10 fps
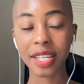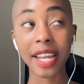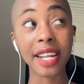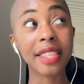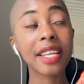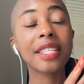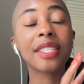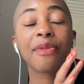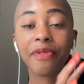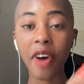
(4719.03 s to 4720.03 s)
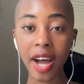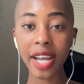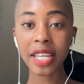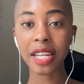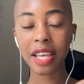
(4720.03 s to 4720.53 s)
And I think it's
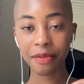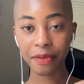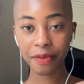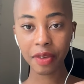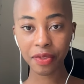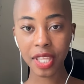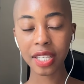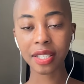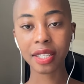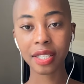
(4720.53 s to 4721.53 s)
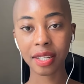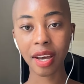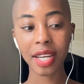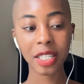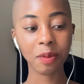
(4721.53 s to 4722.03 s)
fine if, if things are
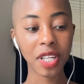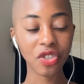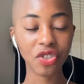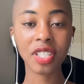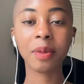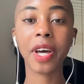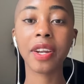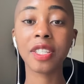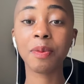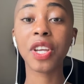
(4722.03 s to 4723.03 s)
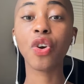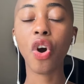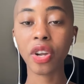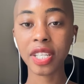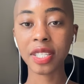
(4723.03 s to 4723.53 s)
desired, but it's just about us being
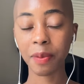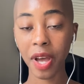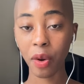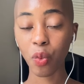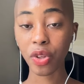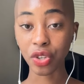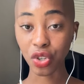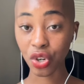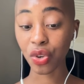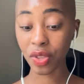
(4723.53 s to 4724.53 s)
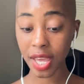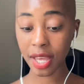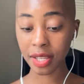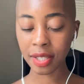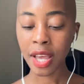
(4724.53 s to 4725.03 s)
honest about what the truth
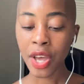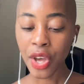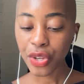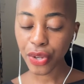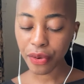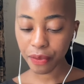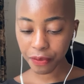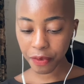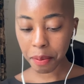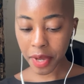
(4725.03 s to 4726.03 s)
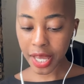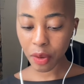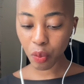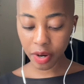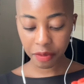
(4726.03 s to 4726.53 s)
is. So mm-hmm. for me,
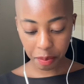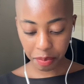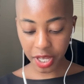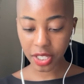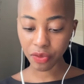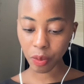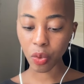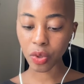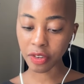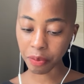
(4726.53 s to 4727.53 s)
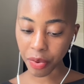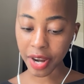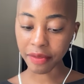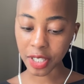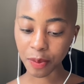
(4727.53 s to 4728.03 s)
one of the biggest rewards of brave
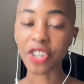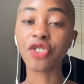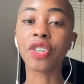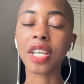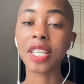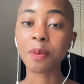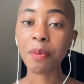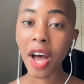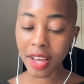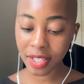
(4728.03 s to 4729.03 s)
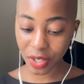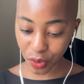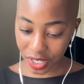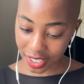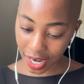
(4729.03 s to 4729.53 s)
expression is personal
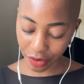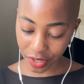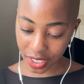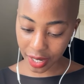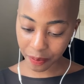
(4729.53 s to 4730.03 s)
integrity.